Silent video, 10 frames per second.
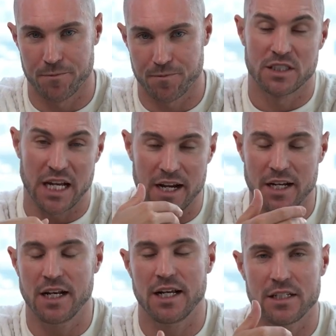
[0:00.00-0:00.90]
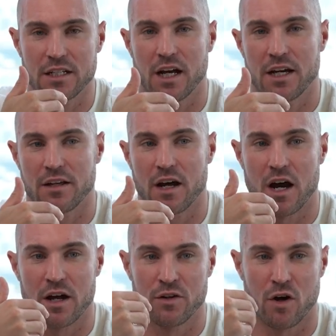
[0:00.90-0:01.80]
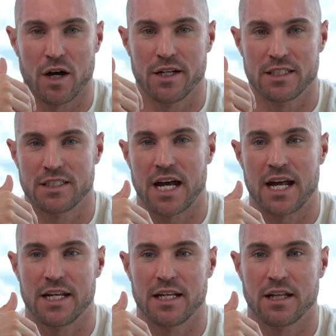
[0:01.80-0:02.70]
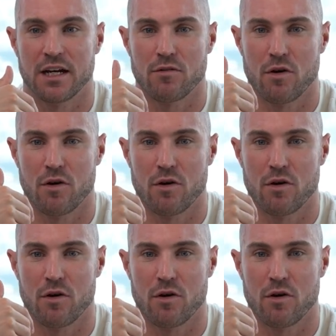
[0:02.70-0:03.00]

Secondly, to not understanding that,